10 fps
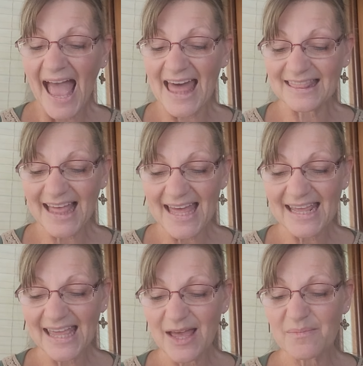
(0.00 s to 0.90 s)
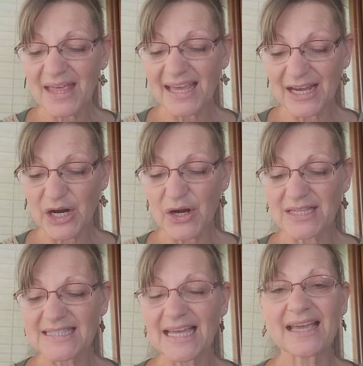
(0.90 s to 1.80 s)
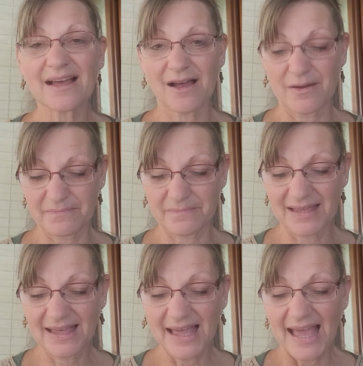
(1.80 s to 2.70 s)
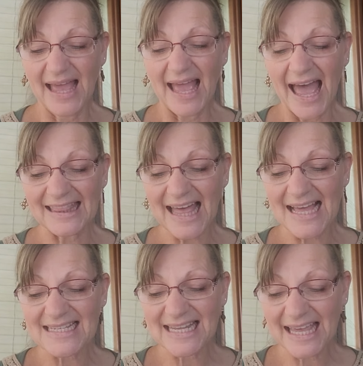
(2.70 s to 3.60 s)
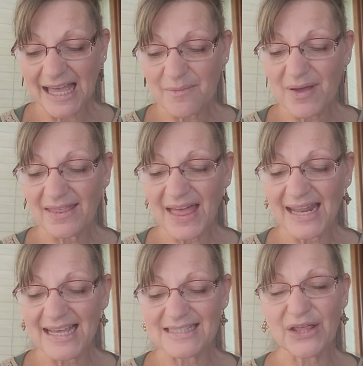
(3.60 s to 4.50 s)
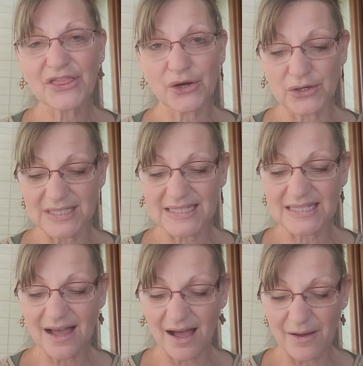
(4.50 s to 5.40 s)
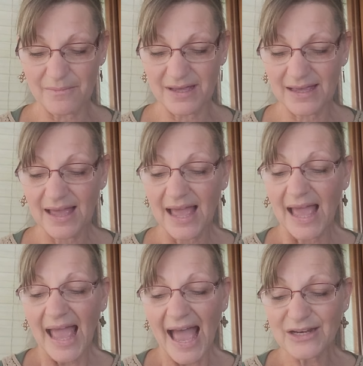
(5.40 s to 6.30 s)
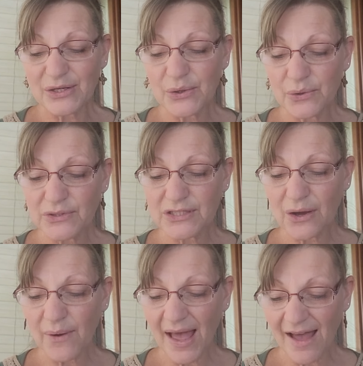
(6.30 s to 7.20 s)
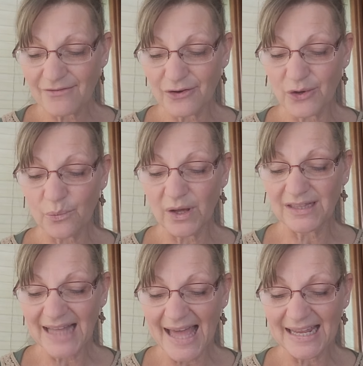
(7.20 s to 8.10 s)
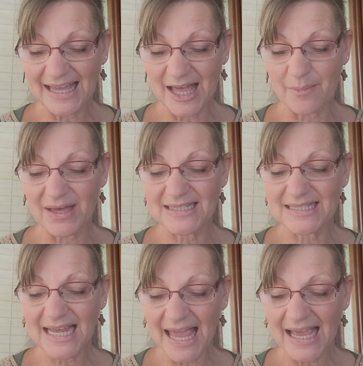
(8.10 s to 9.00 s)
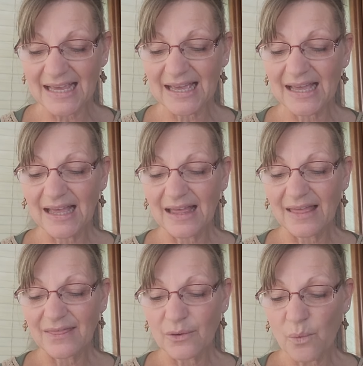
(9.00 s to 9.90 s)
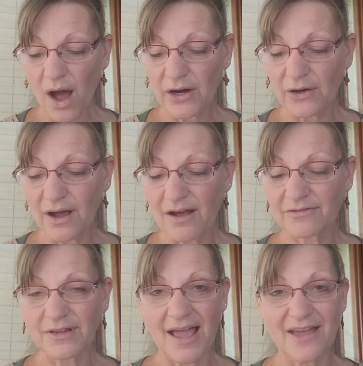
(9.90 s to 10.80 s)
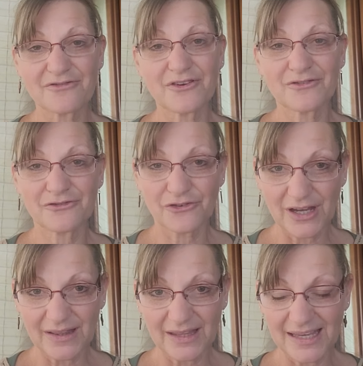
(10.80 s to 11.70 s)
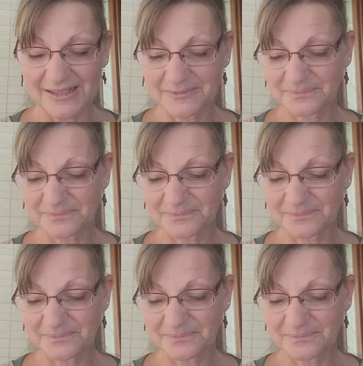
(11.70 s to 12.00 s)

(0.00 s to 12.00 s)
and let him that heareth say, Come. And let him that is athirst come. And whosoever will let him take the water of life freely.